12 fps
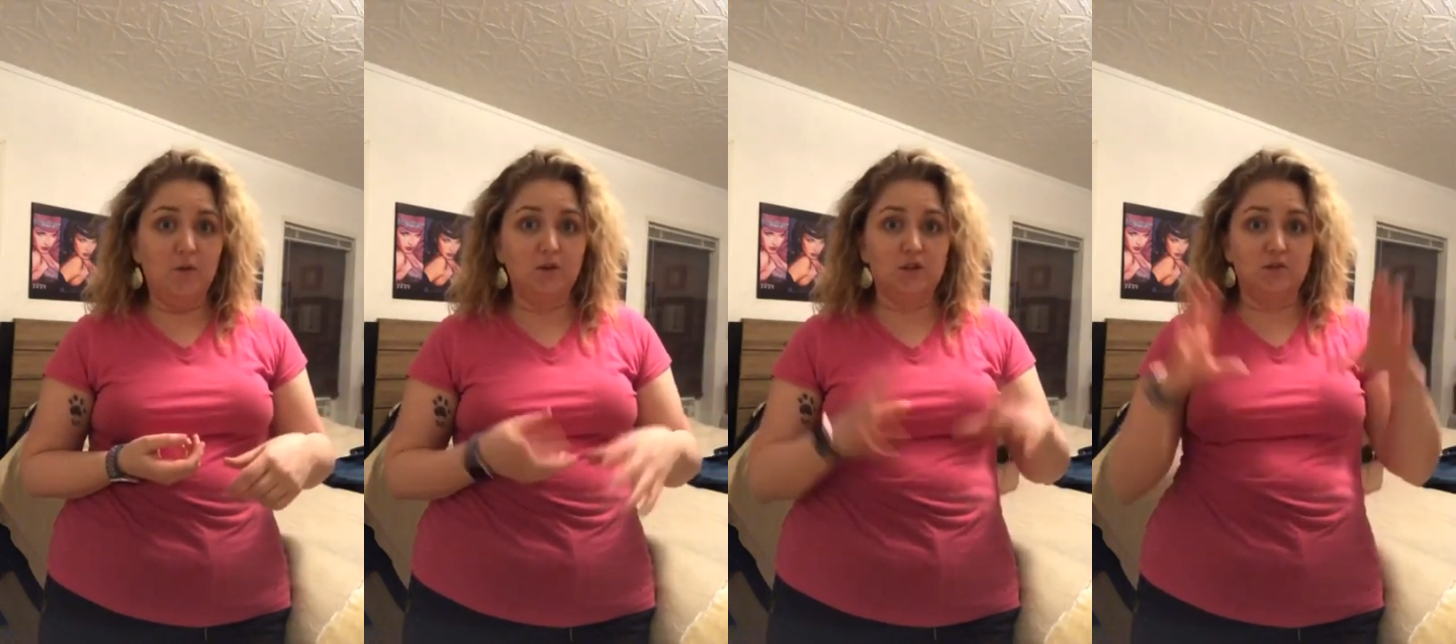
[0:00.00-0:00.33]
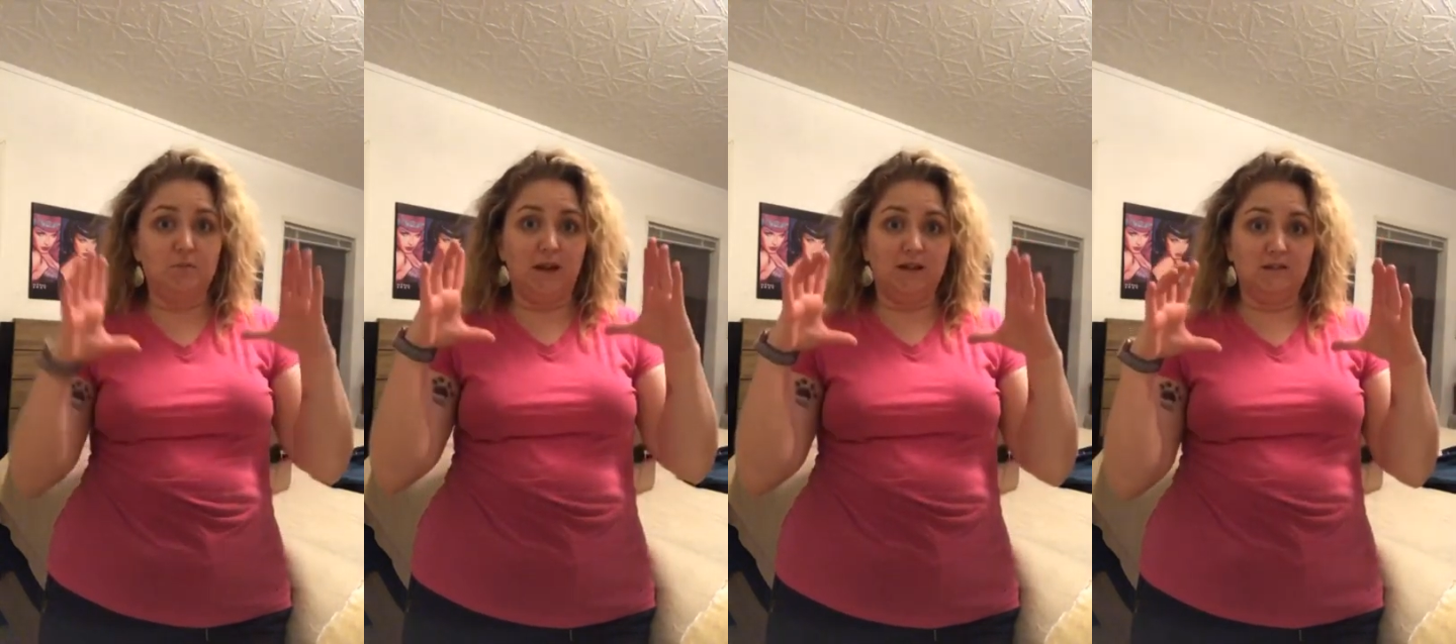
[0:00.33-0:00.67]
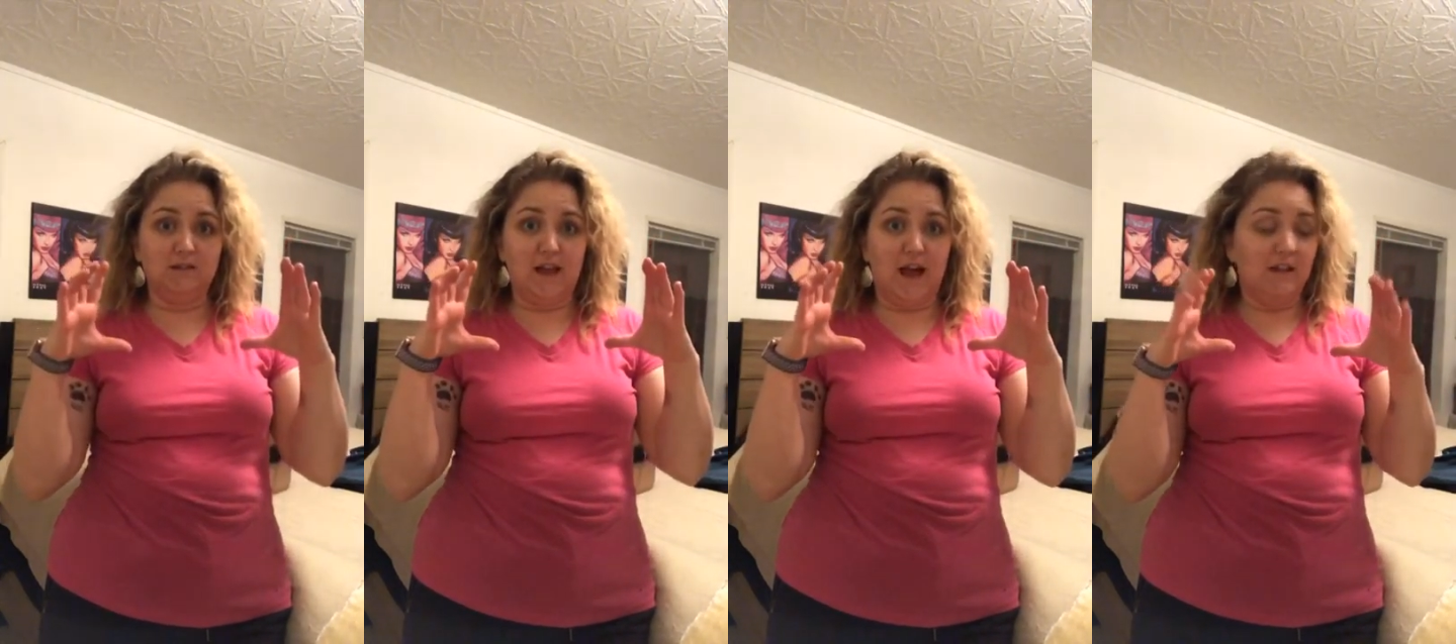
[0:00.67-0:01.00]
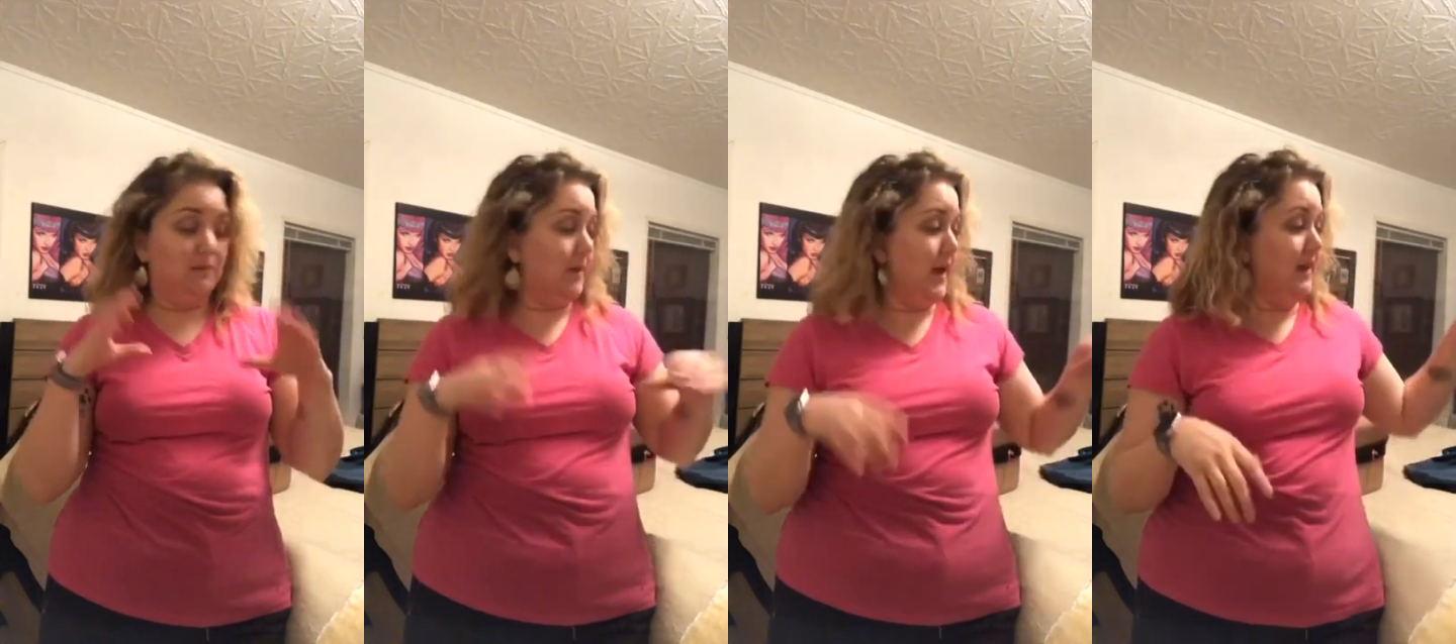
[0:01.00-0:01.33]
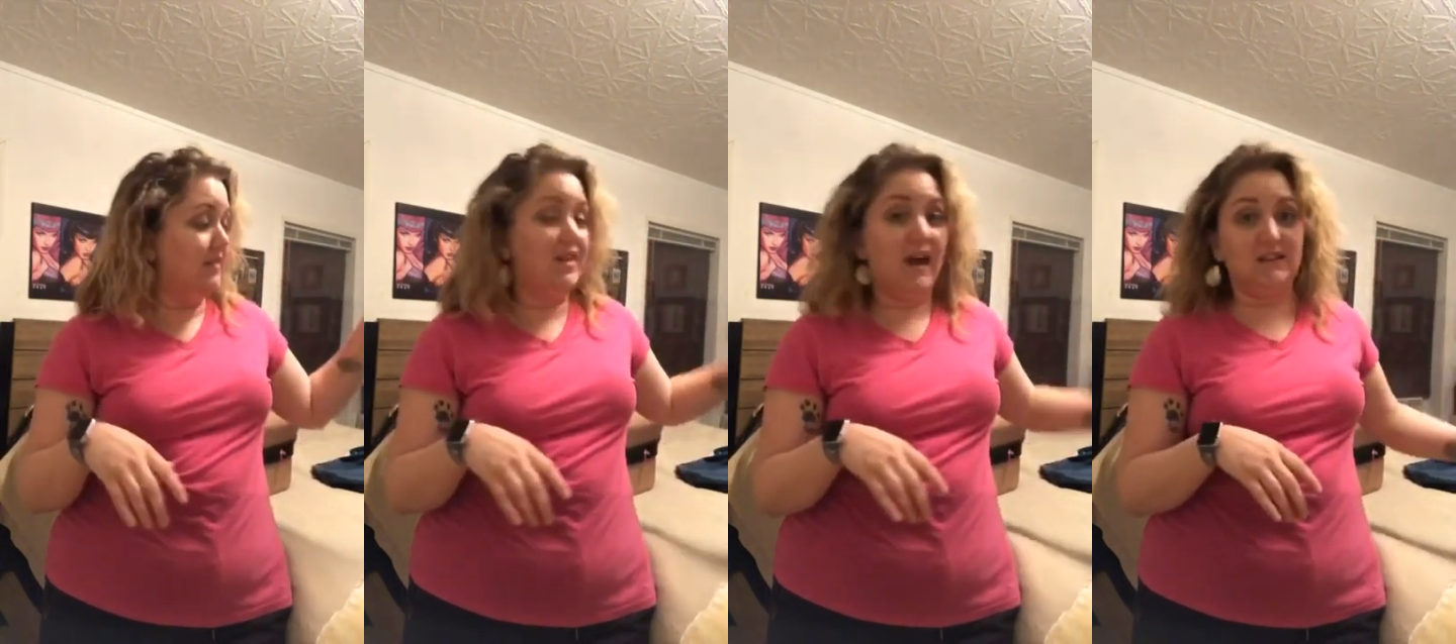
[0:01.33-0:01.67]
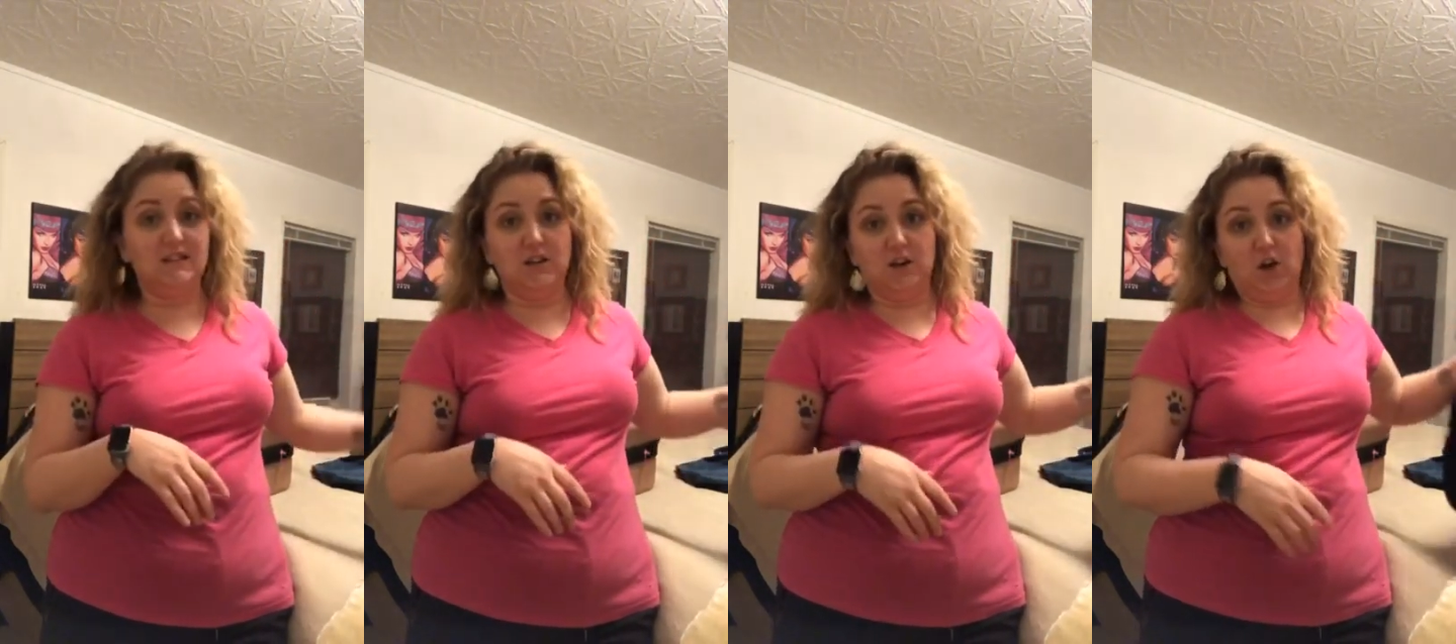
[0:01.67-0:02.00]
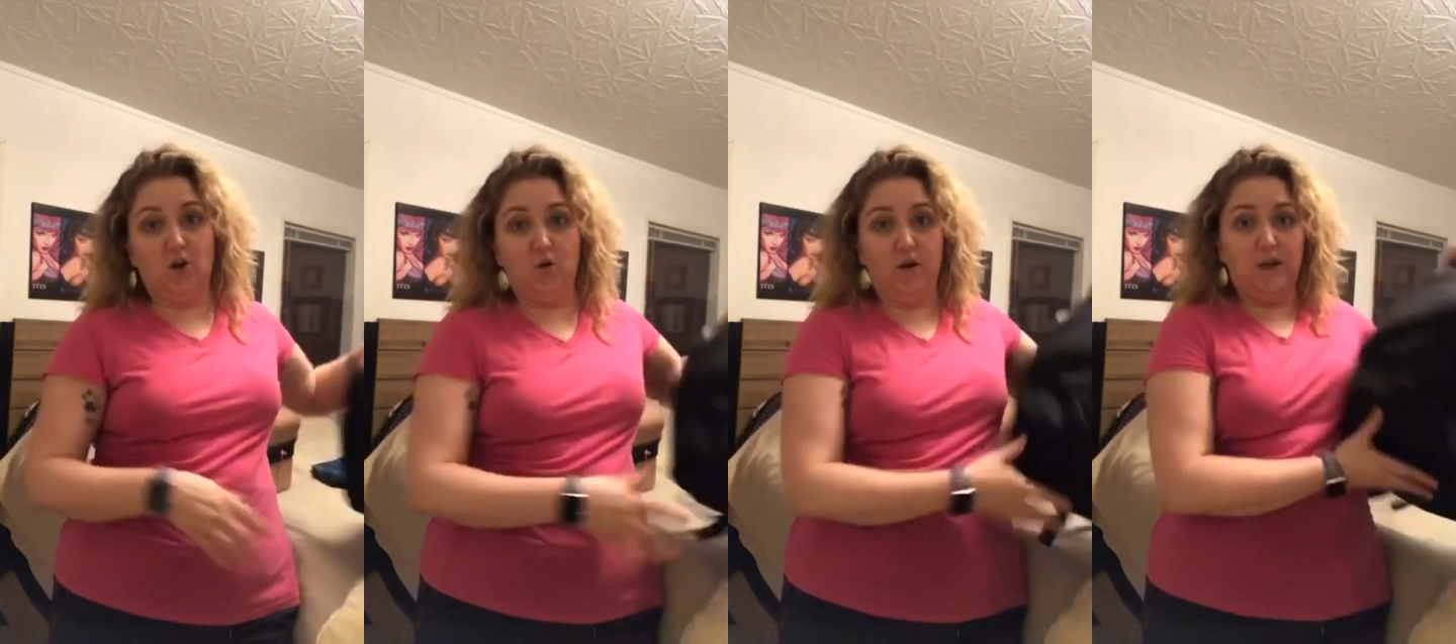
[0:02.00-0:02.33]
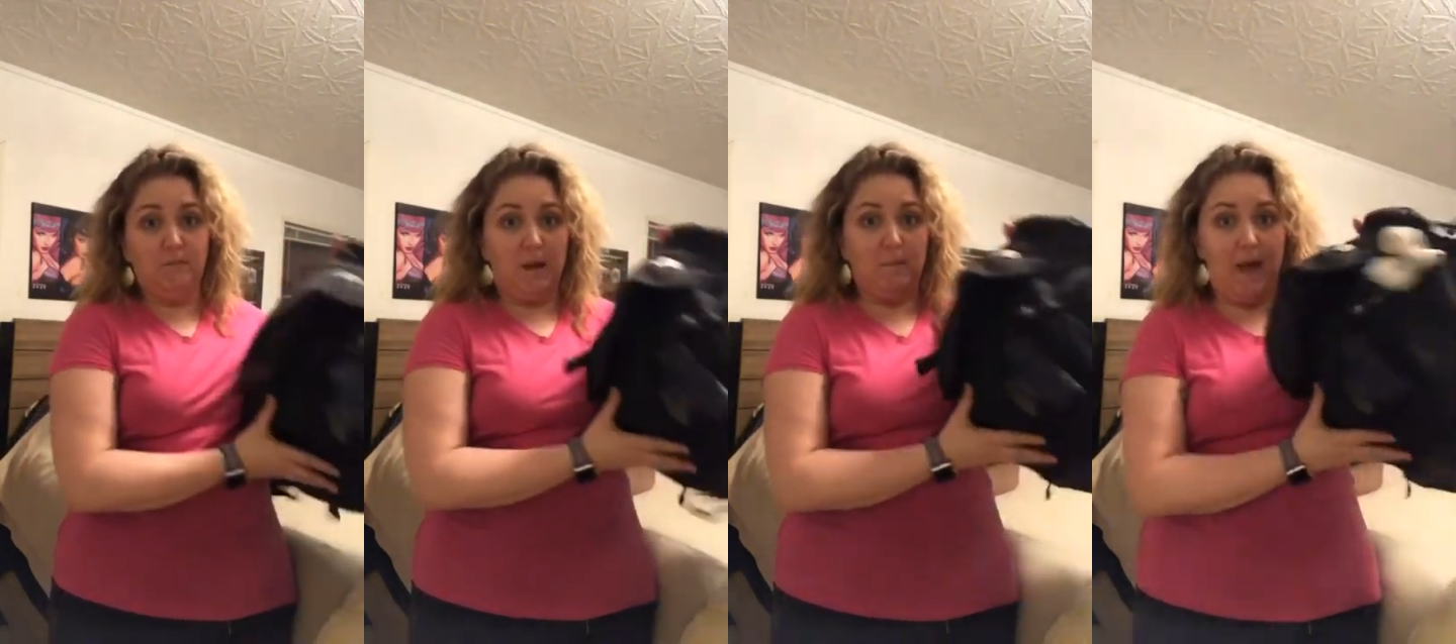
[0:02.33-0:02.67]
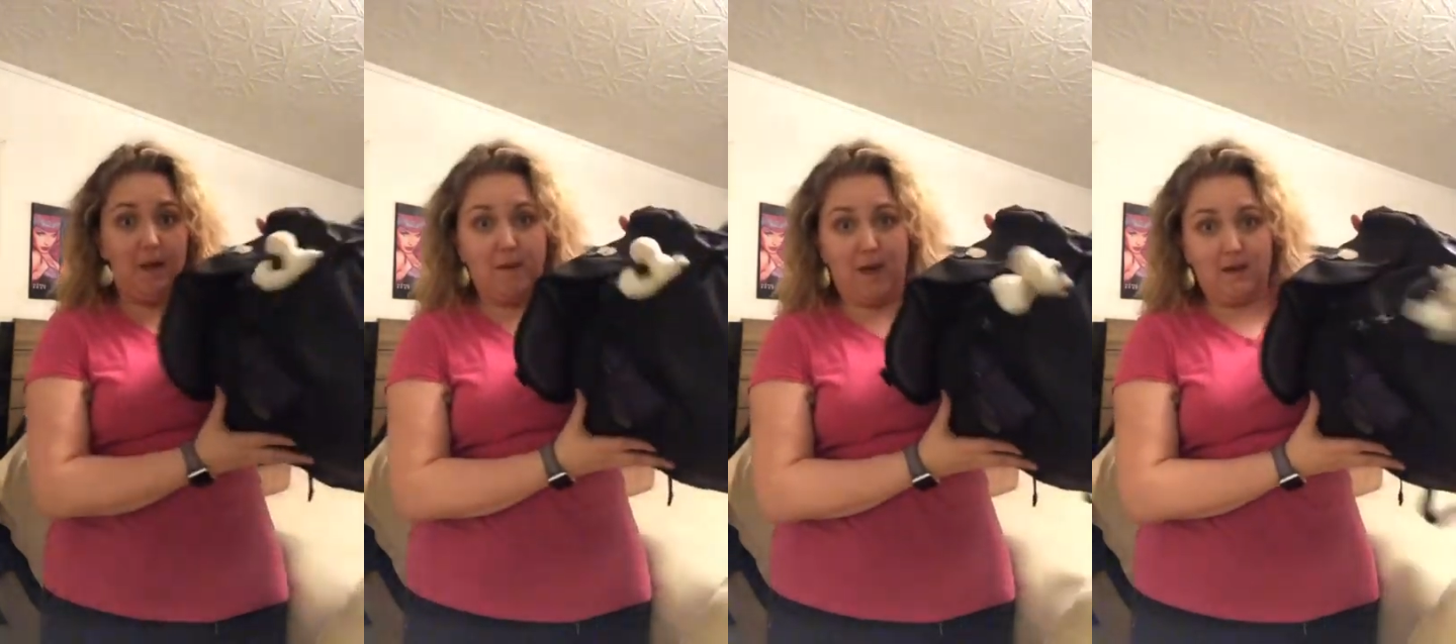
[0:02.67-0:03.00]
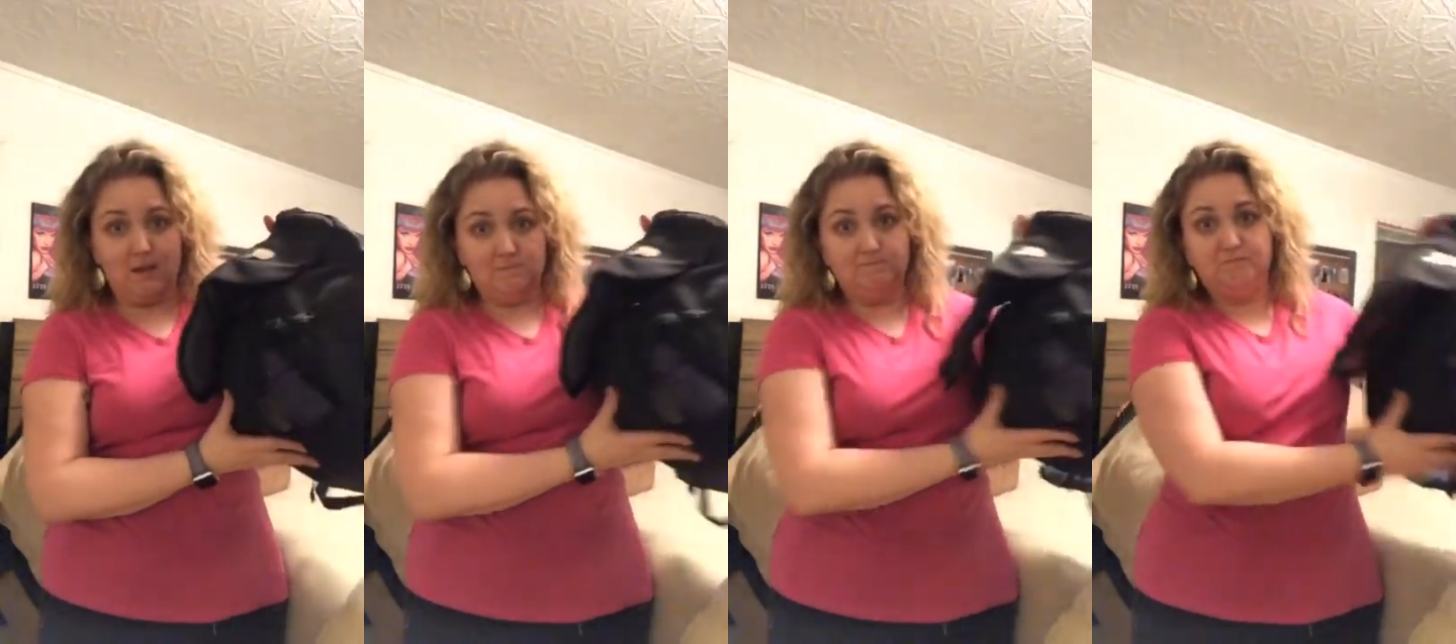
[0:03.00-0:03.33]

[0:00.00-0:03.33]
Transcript: which is my little gallon bag, that's going to go in my backpack.